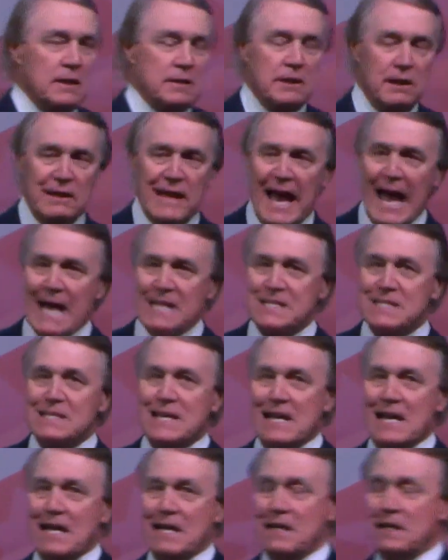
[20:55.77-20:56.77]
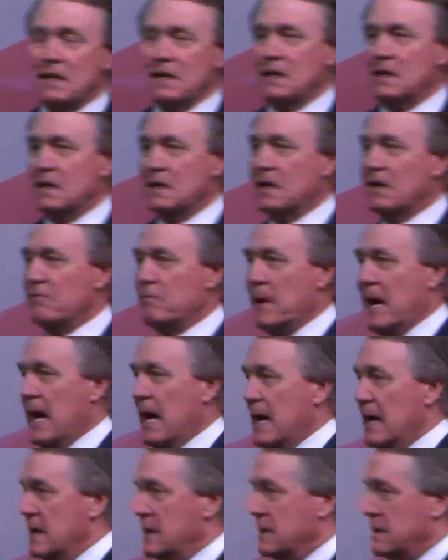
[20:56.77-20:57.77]
The last day of
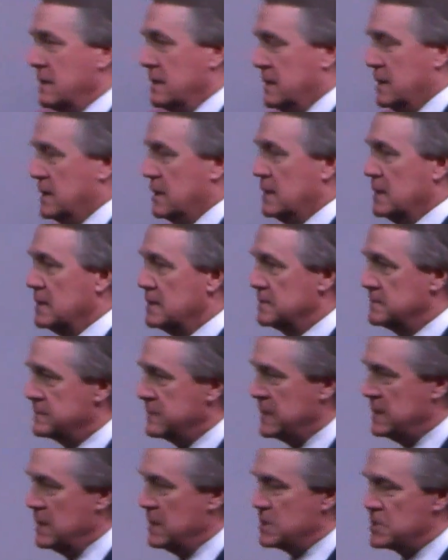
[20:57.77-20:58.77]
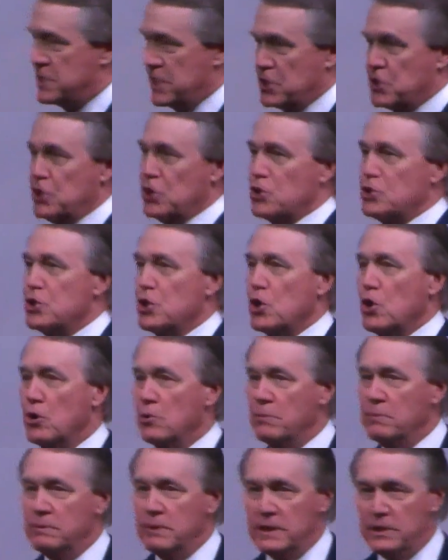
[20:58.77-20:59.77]
my 6-year
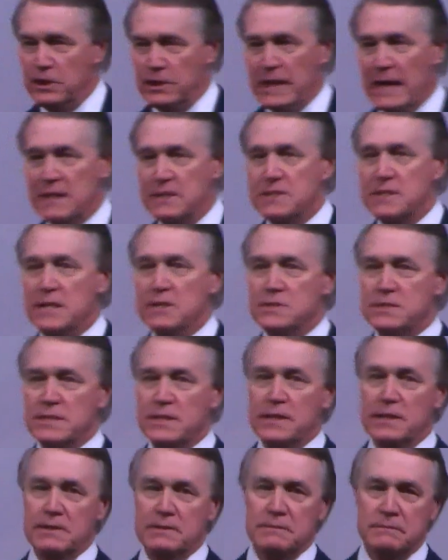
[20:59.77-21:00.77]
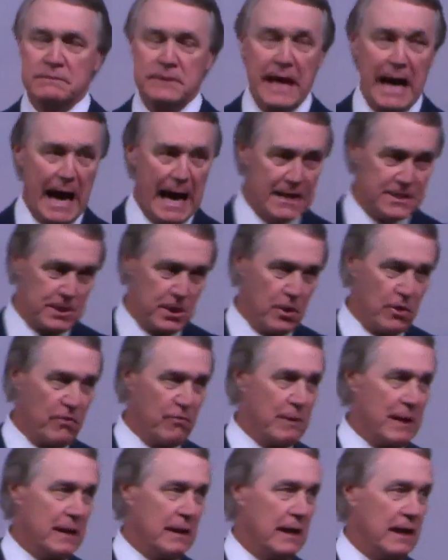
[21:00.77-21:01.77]
term in the United States Senate, the highest honor
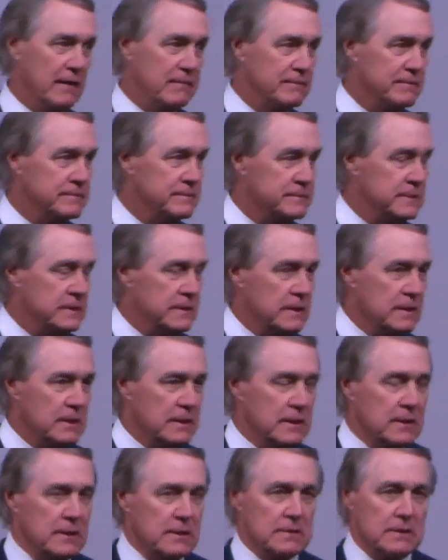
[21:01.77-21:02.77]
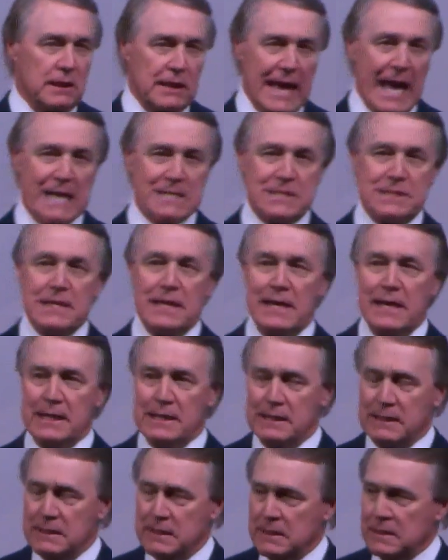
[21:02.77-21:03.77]
of my life, the last
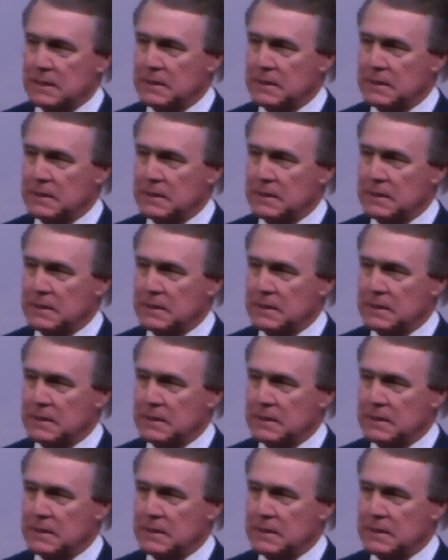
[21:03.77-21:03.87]
day,